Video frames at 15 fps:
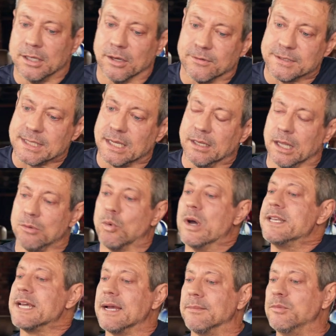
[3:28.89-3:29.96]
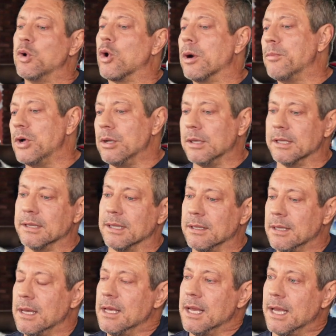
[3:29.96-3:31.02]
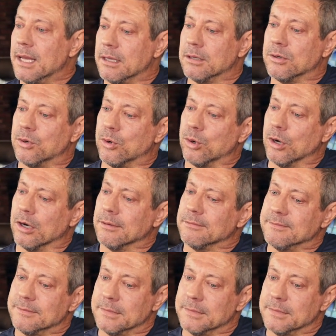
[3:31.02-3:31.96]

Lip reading: Suddenly one day I'm normal and or